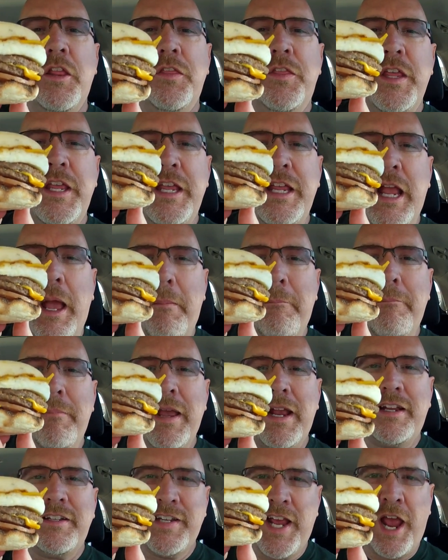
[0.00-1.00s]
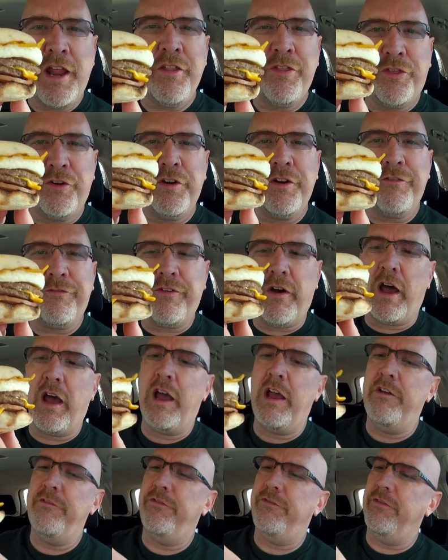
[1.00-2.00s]
The Mc ten
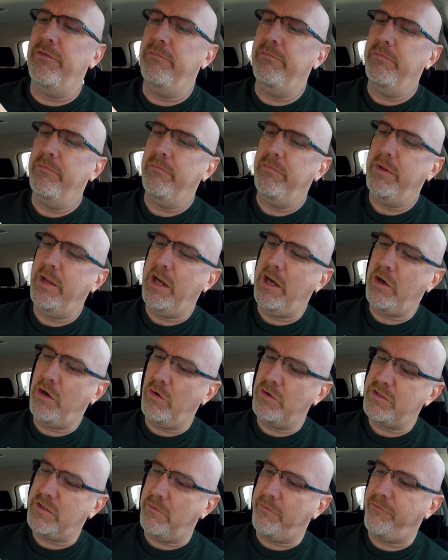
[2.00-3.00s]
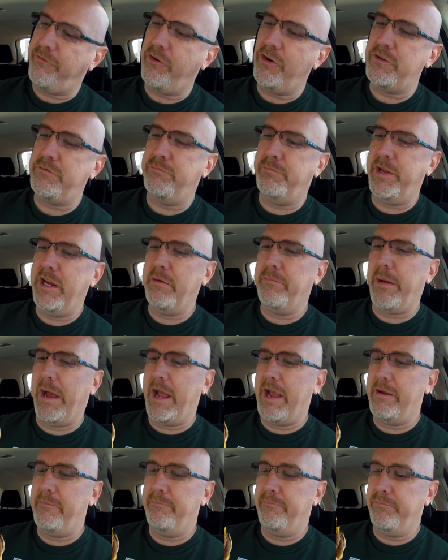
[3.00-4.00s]
thirty-five. Here goes the first big
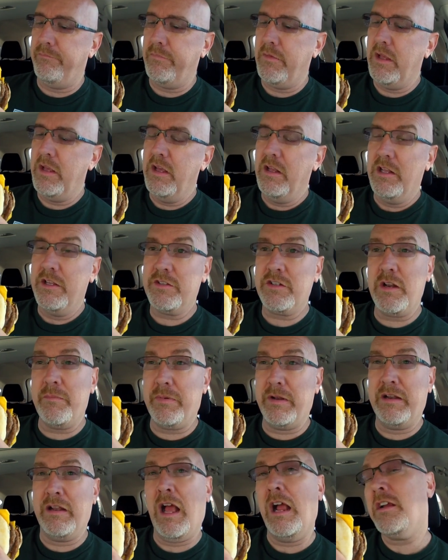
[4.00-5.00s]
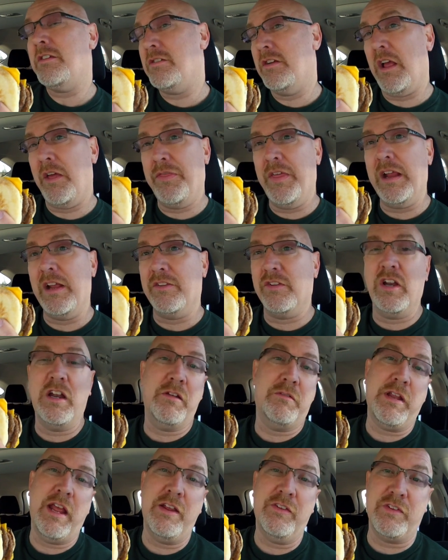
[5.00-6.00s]
bite. This is gonna be, actually I think it's
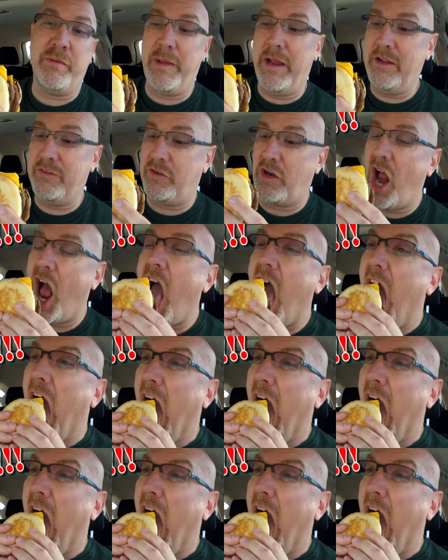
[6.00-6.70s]
gonna taste amazing.